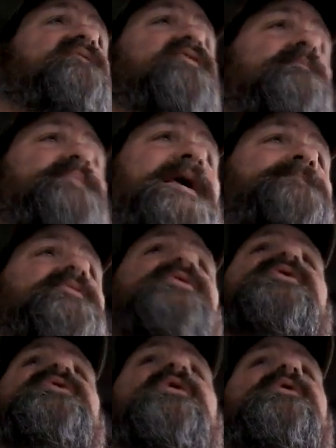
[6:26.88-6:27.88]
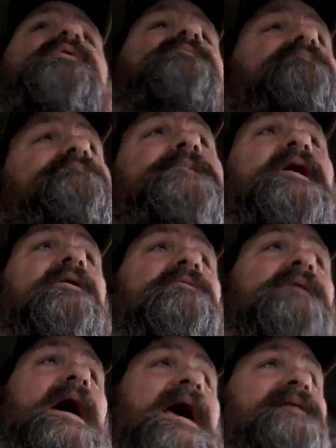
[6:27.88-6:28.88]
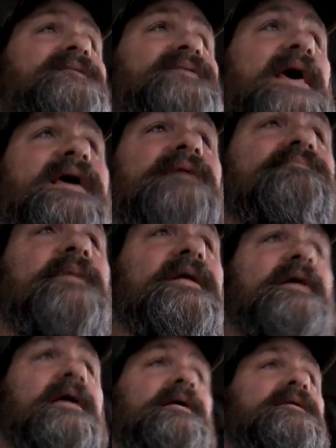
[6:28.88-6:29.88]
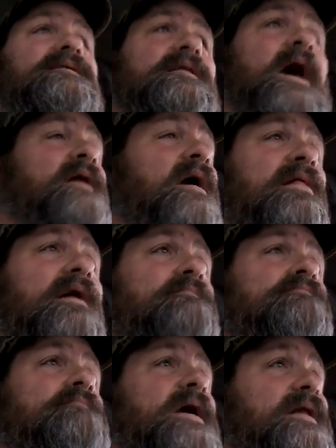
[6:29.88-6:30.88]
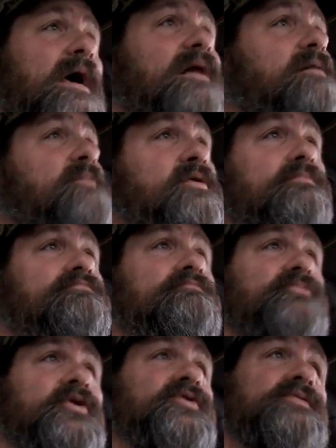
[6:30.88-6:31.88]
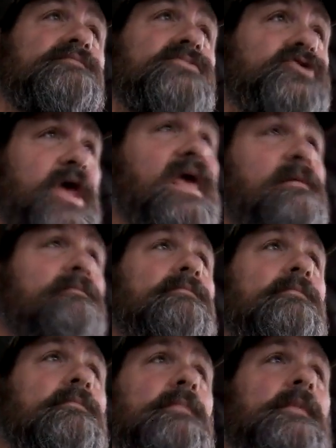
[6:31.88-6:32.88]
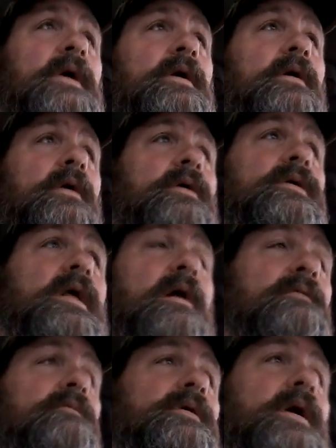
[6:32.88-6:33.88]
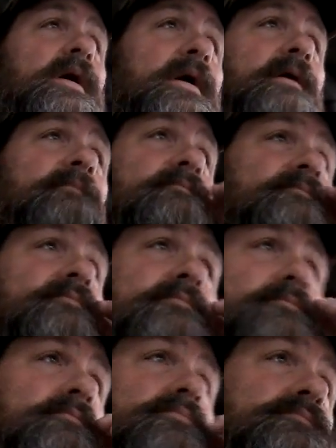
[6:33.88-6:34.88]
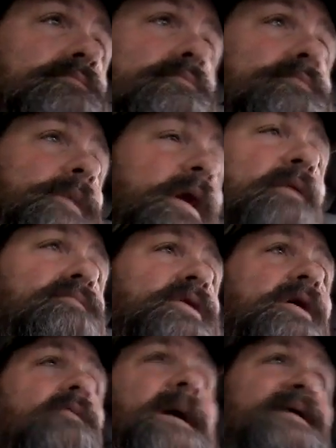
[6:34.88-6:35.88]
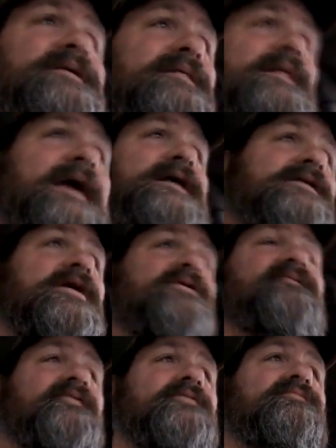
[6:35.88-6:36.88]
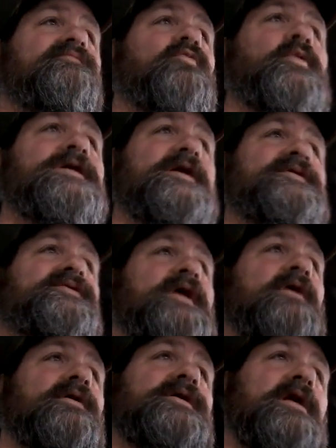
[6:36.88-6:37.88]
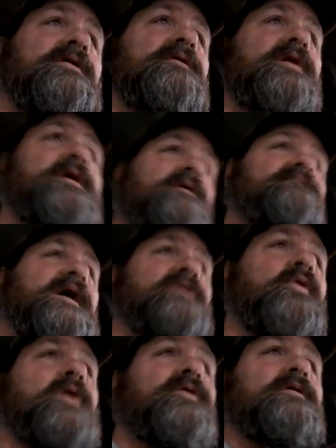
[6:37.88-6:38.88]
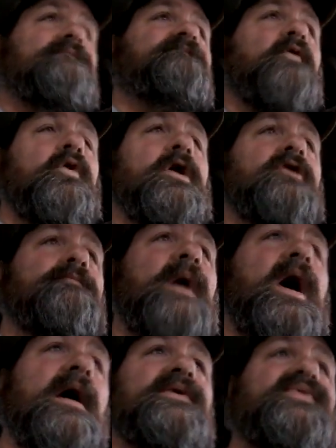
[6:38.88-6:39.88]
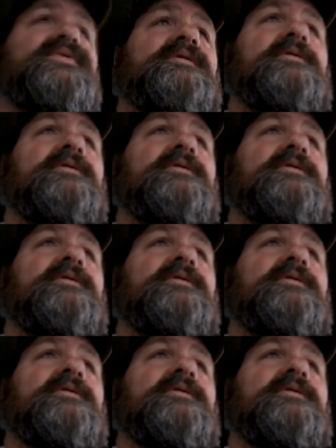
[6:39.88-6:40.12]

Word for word: from people who are, you know, I hate to say it, but not all of them, but a lot of them are just cheap. You know, um, you know, you go back to the lady looking for window install. You know, if I quote her 400 bucks.